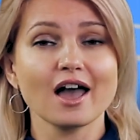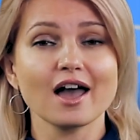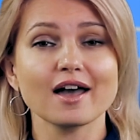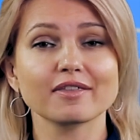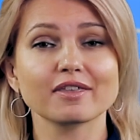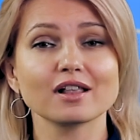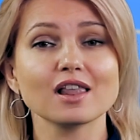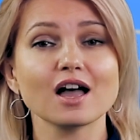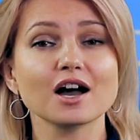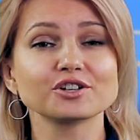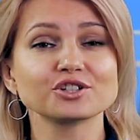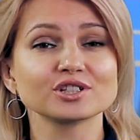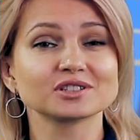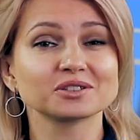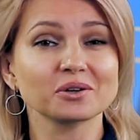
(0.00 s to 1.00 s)
And the
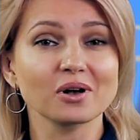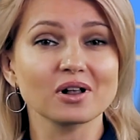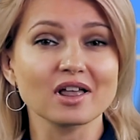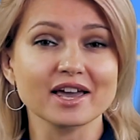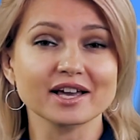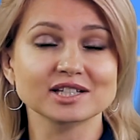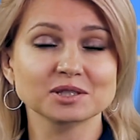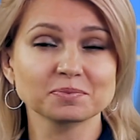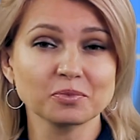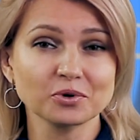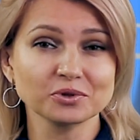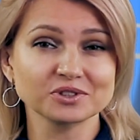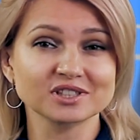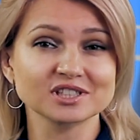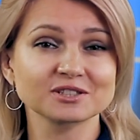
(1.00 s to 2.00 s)
largest oil
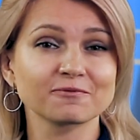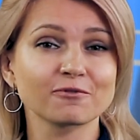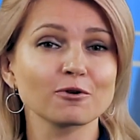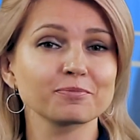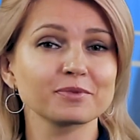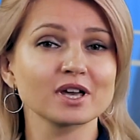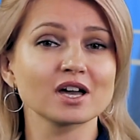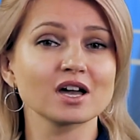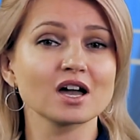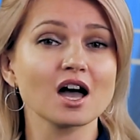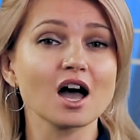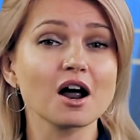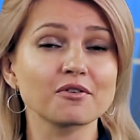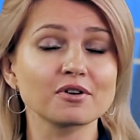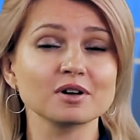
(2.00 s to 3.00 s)
exporters from the
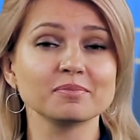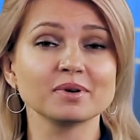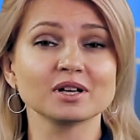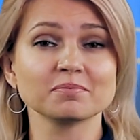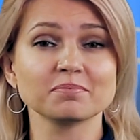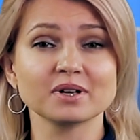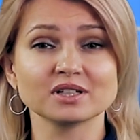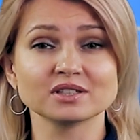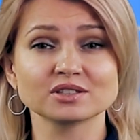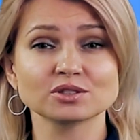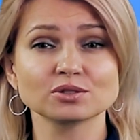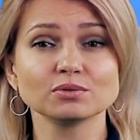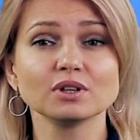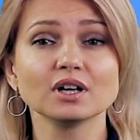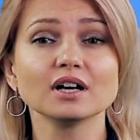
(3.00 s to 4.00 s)
Arabian
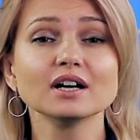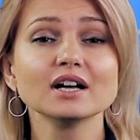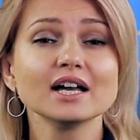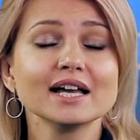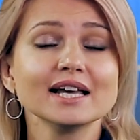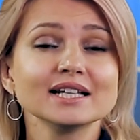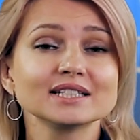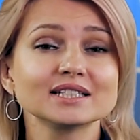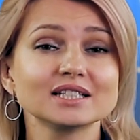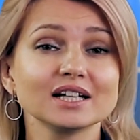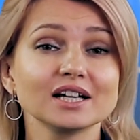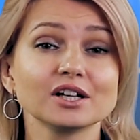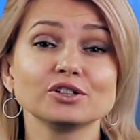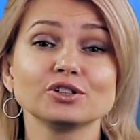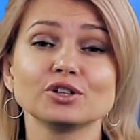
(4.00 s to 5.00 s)
Peninsula
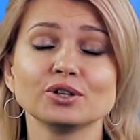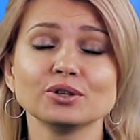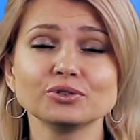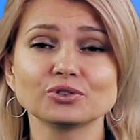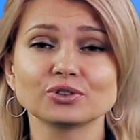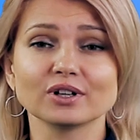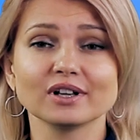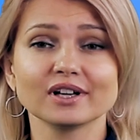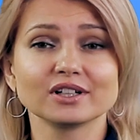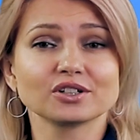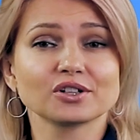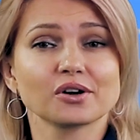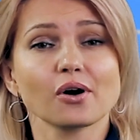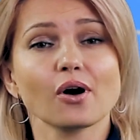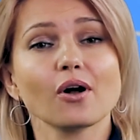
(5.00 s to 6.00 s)
stay neutral
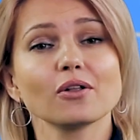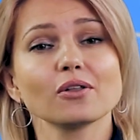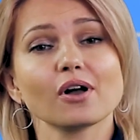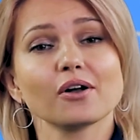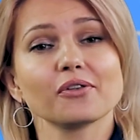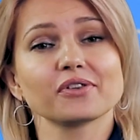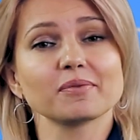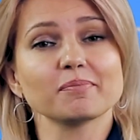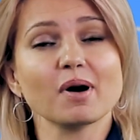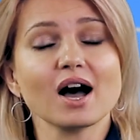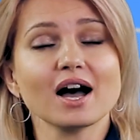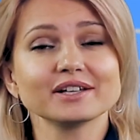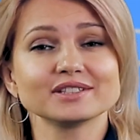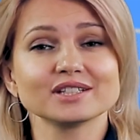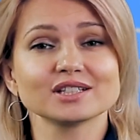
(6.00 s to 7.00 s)
and call on the
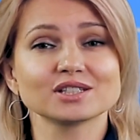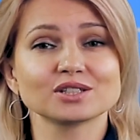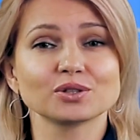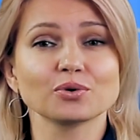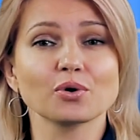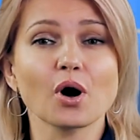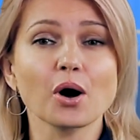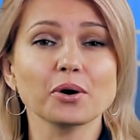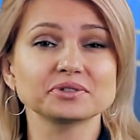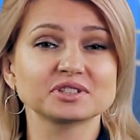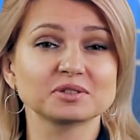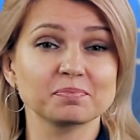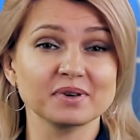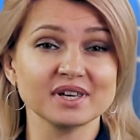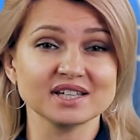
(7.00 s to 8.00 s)
parties to
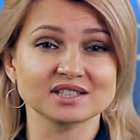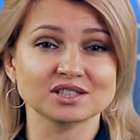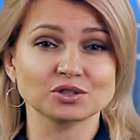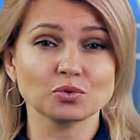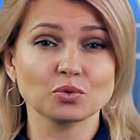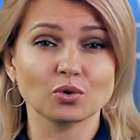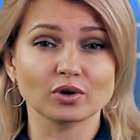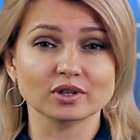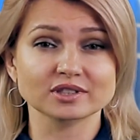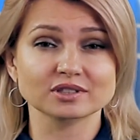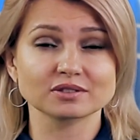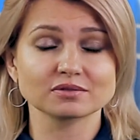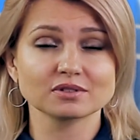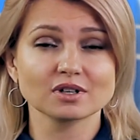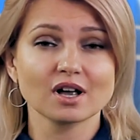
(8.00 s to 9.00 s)
host peace
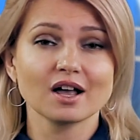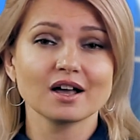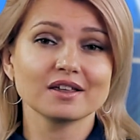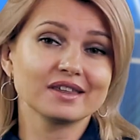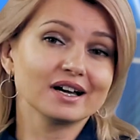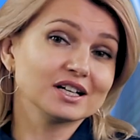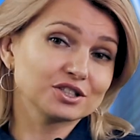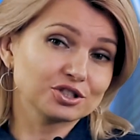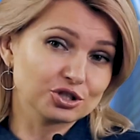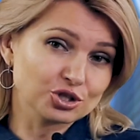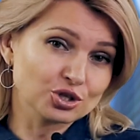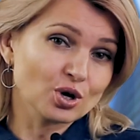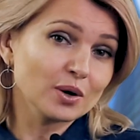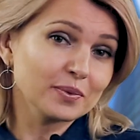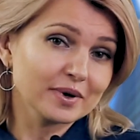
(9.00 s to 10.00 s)
talks, thus
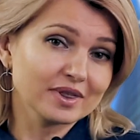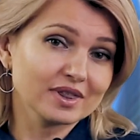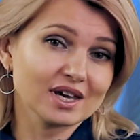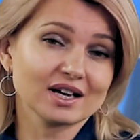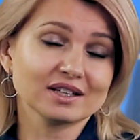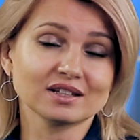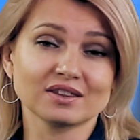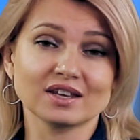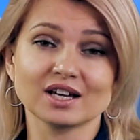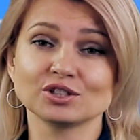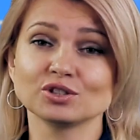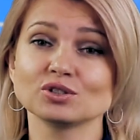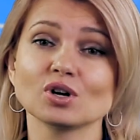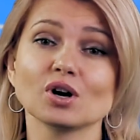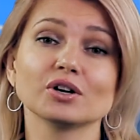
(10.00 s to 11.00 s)
showing that they
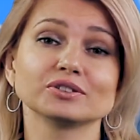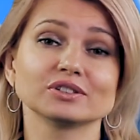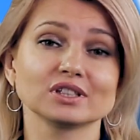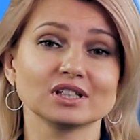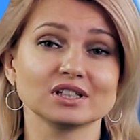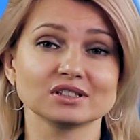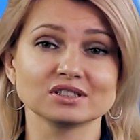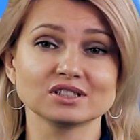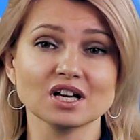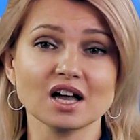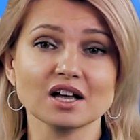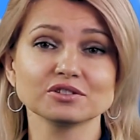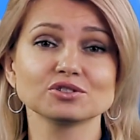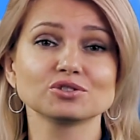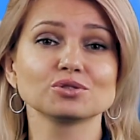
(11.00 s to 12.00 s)
do not
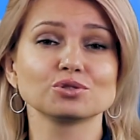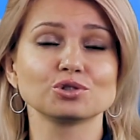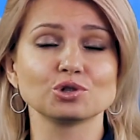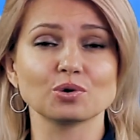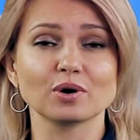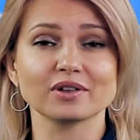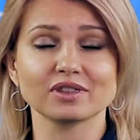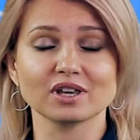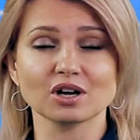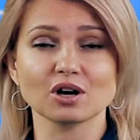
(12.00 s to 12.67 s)
intend to join the